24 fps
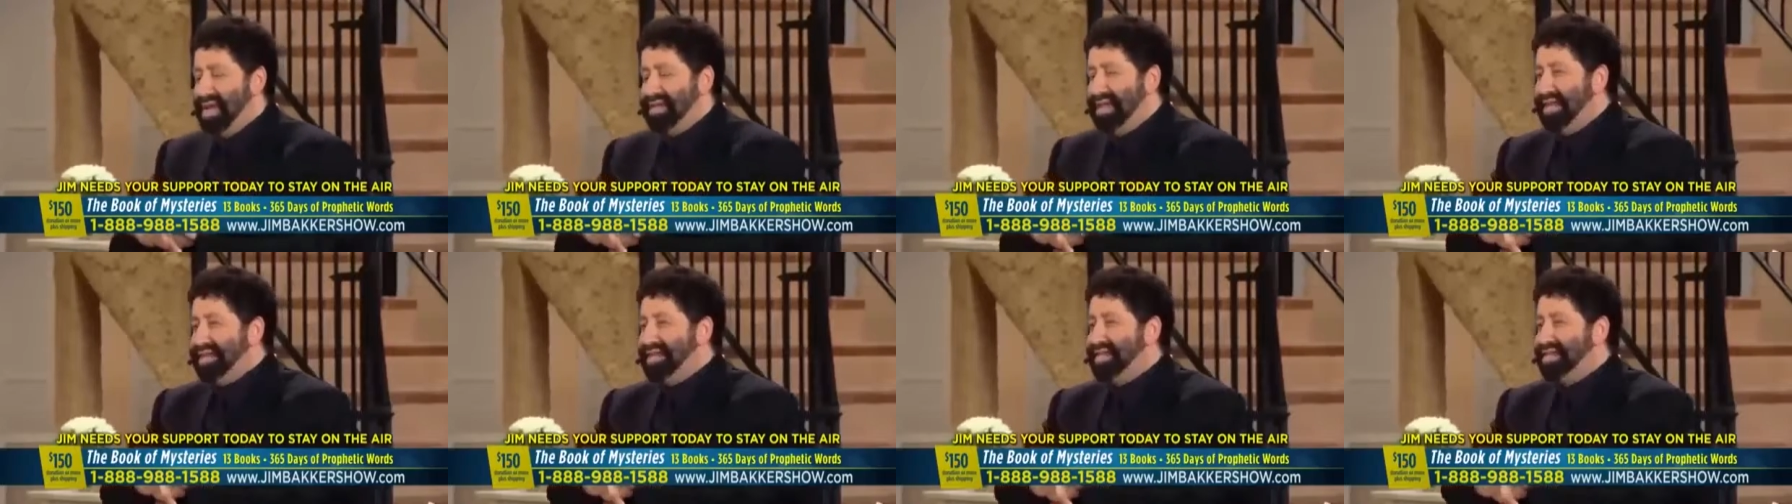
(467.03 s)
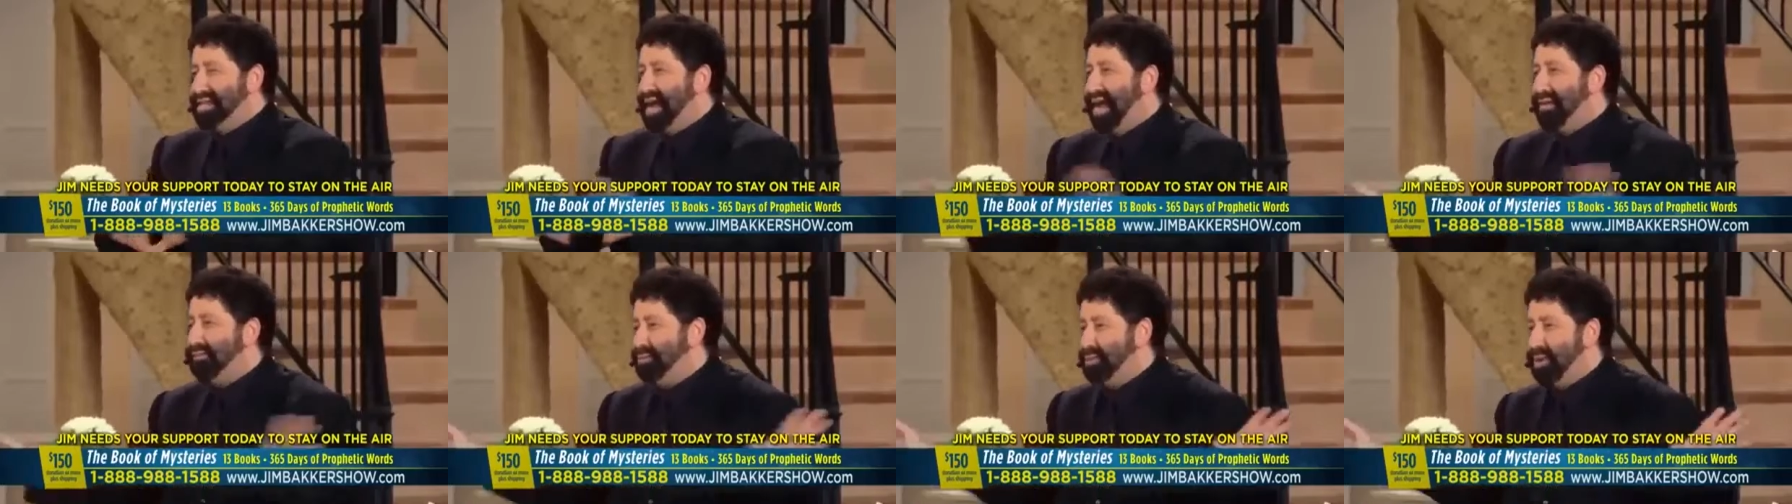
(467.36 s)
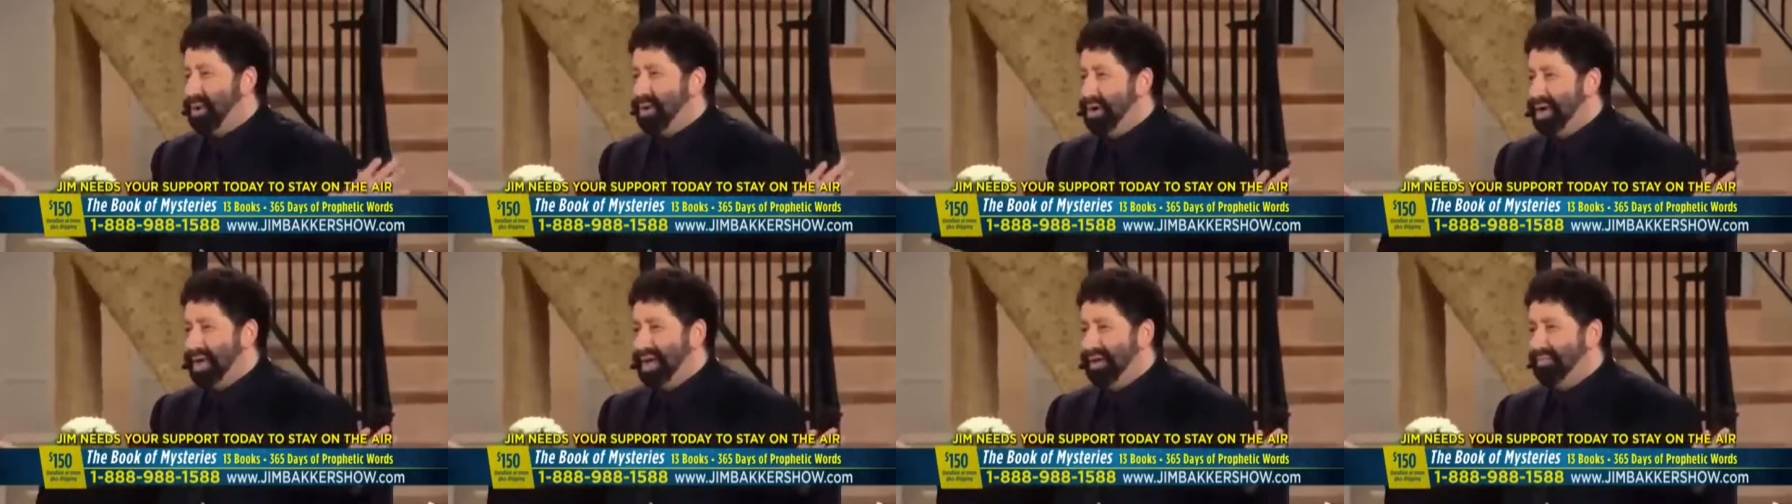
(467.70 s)
they stopped
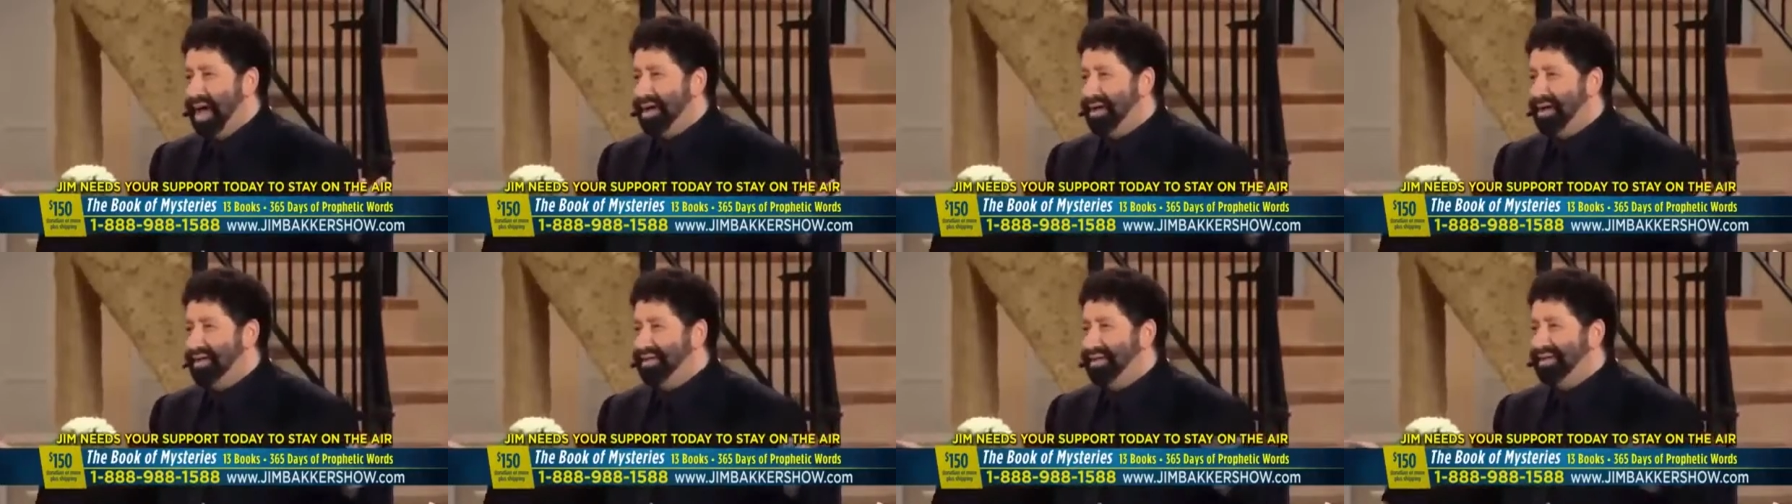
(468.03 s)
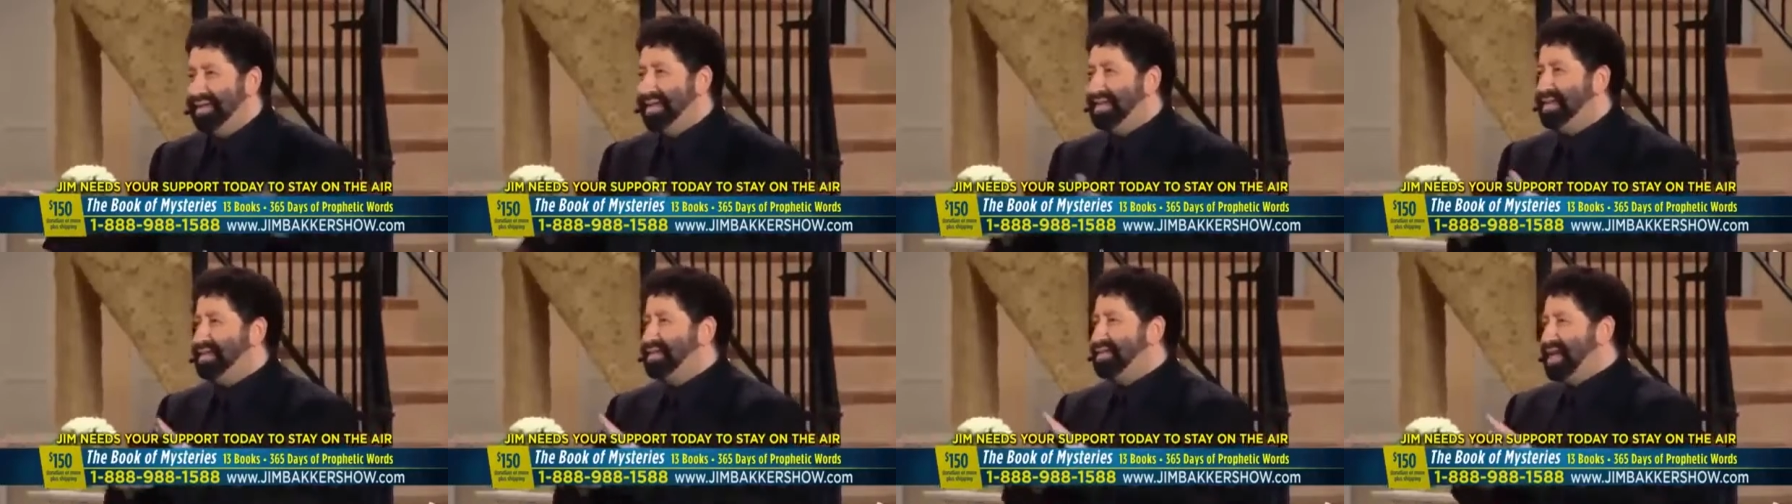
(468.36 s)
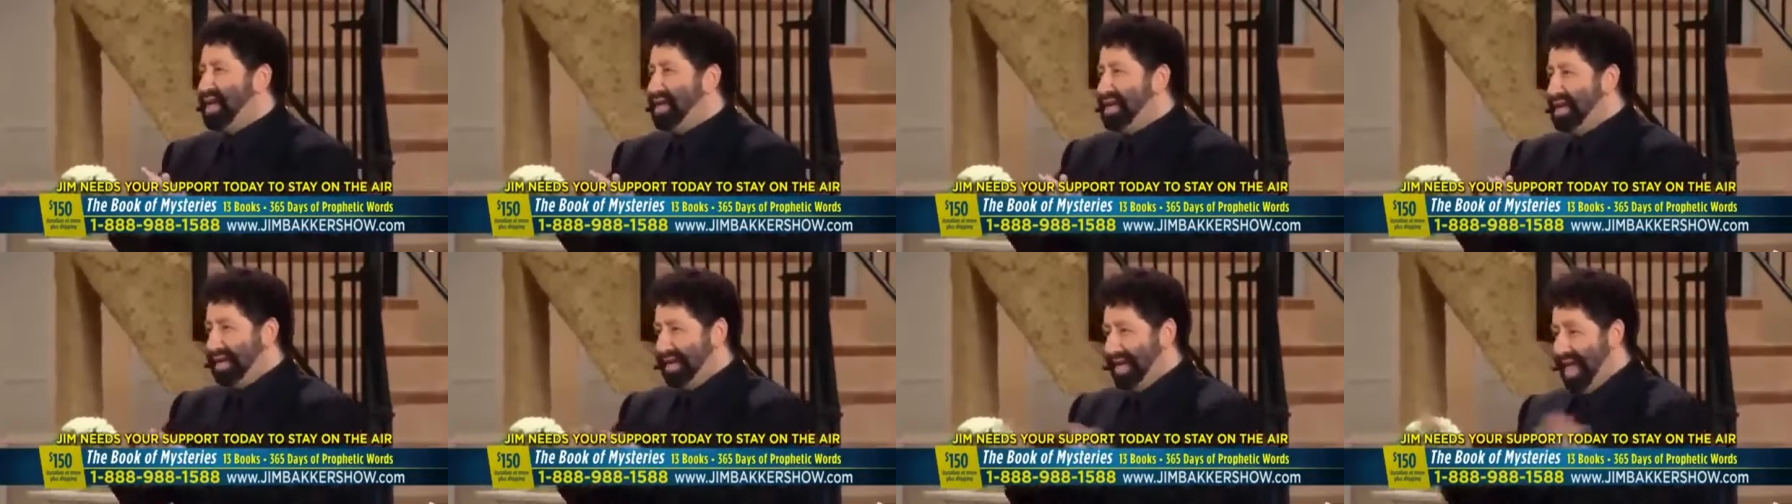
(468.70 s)
talking about it and they just
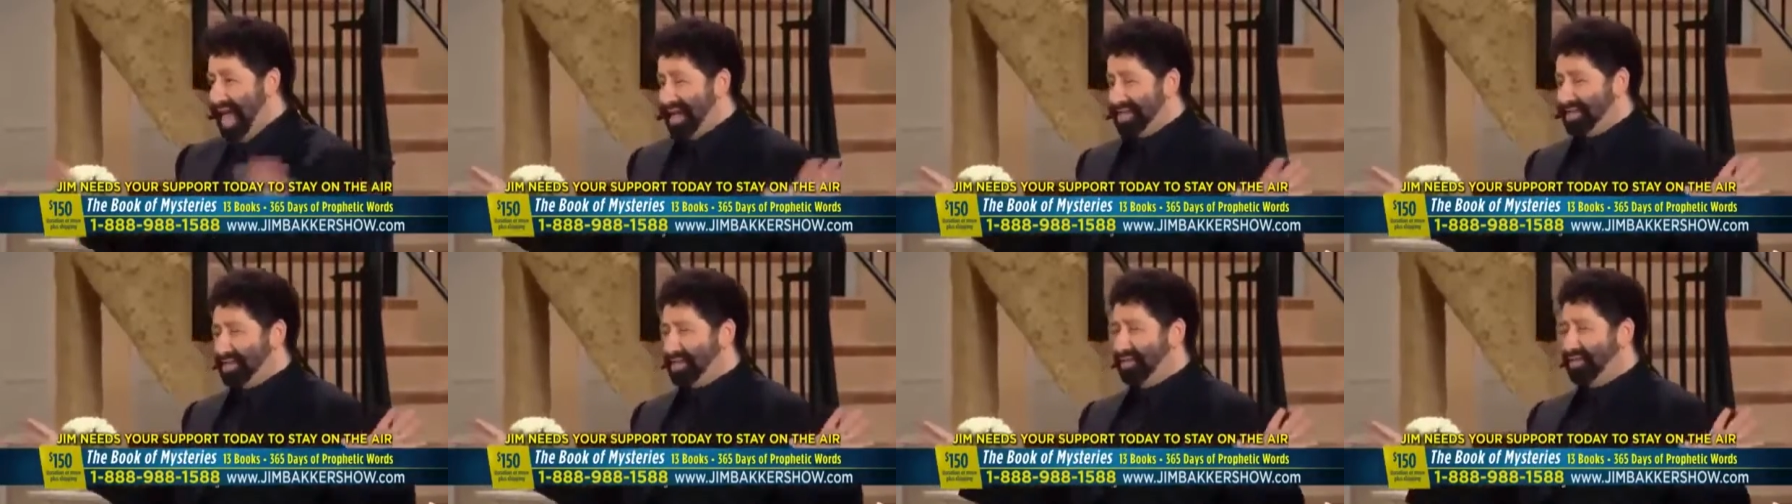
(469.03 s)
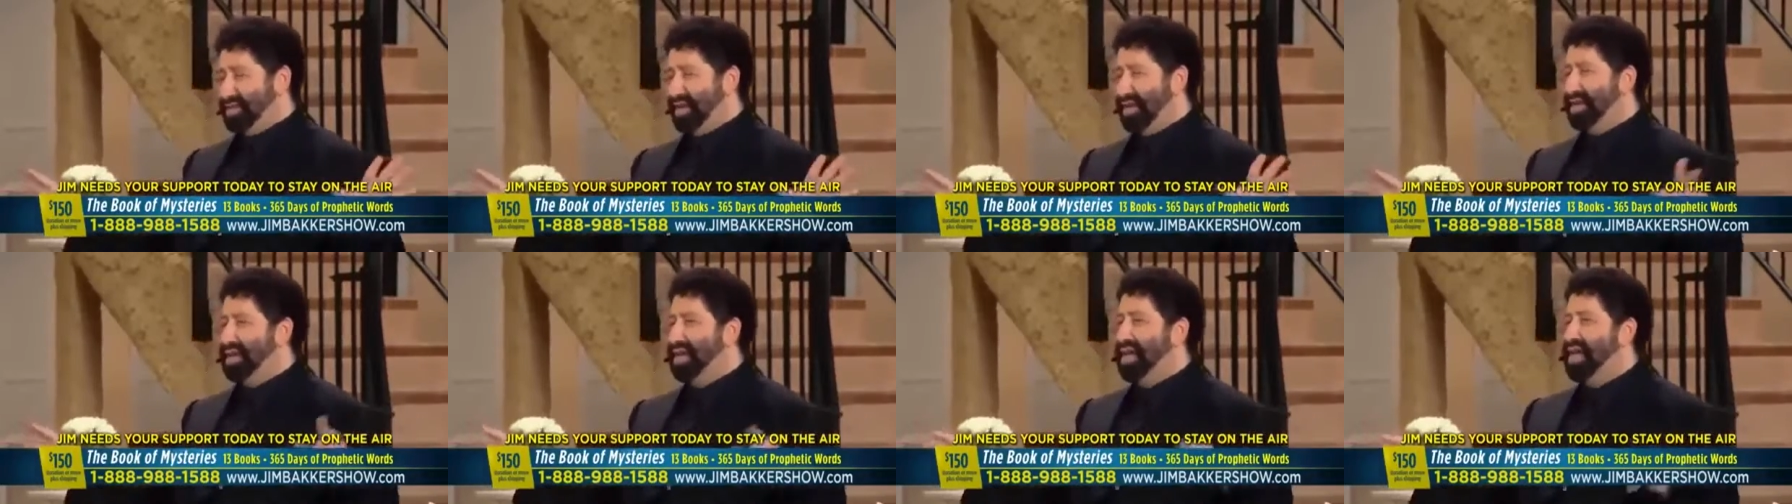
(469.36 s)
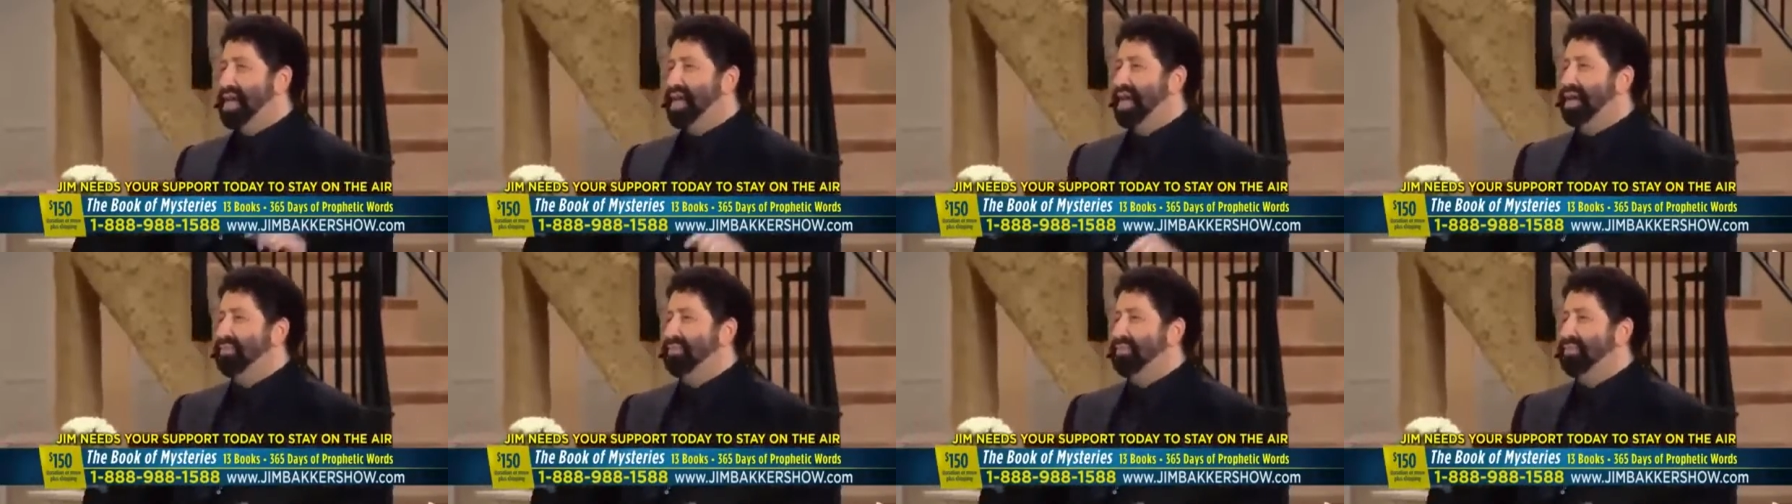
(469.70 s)
kind of canceled it.